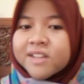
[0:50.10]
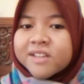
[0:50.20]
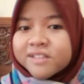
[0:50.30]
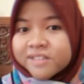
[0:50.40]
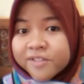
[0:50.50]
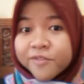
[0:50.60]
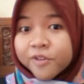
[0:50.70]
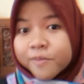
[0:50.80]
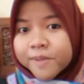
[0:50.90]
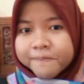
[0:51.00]
they
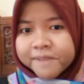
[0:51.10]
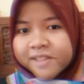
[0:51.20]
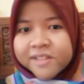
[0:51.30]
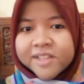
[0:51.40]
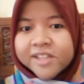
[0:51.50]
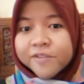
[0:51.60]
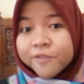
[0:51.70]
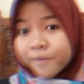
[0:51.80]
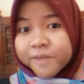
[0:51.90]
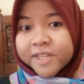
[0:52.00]
forbid me, they are
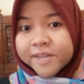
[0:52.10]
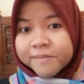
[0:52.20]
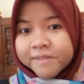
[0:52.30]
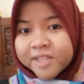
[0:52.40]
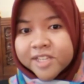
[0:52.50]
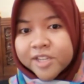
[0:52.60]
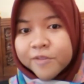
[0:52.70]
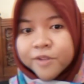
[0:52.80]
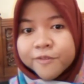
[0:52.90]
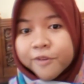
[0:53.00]
forbidding me, they
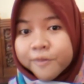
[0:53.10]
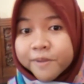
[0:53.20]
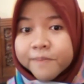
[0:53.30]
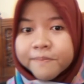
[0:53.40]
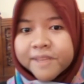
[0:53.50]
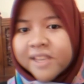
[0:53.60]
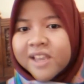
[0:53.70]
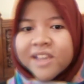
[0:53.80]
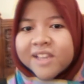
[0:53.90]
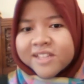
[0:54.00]
will forbid me,
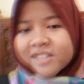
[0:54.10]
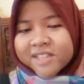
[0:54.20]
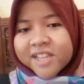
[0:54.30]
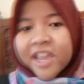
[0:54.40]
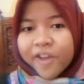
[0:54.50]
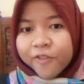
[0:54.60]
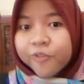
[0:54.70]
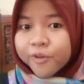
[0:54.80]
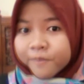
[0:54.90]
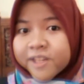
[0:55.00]
they have
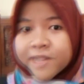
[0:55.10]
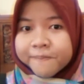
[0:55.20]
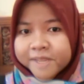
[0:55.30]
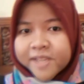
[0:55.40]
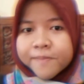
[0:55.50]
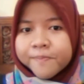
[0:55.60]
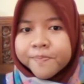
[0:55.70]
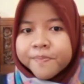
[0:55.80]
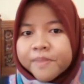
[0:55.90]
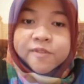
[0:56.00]
forbidden me.
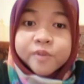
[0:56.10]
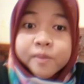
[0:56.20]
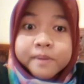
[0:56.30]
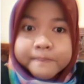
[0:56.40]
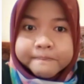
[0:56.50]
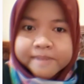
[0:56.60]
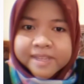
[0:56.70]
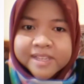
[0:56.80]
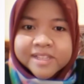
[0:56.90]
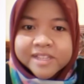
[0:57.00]
They forbid
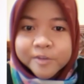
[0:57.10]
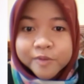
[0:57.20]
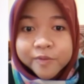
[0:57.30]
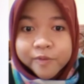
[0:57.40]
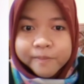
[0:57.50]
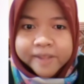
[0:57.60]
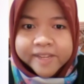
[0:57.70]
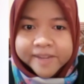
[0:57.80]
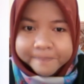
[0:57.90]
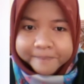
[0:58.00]
me, they were
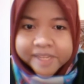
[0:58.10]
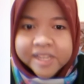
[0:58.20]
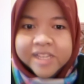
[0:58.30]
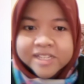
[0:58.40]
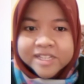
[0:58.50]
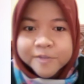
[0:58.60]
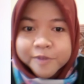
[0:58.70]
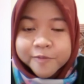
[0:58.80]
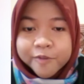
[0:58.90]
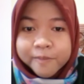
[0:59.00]
forbidding me, they would
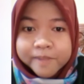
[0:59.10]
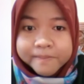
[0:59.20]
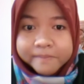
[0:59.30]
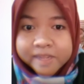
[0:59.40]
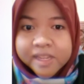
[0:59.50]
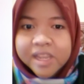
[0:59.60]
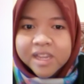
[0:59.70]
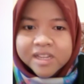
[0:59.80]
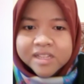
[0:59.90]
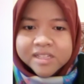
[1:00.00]
forbid me,
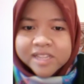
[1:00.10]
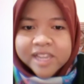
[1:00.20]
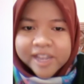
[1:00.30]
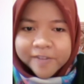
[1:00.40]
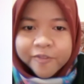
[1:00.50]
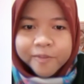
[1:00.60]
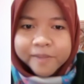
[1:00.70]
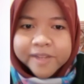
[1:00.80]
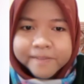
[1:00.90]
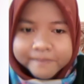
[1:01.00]
they had
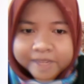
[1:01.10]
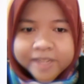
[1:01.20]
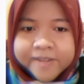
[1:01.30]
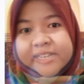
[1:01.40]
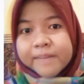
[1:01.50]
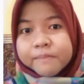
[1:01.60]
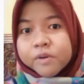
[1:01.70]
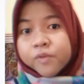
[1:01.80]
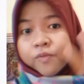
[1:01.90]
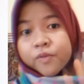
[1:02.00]
forbidden me. Number
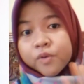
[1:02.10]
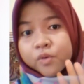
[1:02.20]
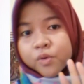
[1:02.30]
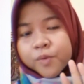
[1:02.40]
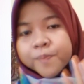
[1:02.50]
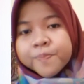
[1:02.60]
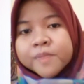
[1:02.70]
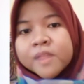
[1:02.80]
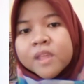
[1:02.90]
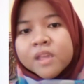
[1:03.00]
4.
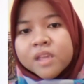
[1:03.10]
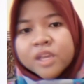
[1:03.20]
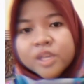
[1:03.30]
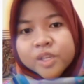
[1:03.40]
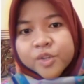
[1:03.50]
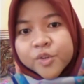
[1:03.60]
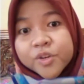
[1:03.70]
You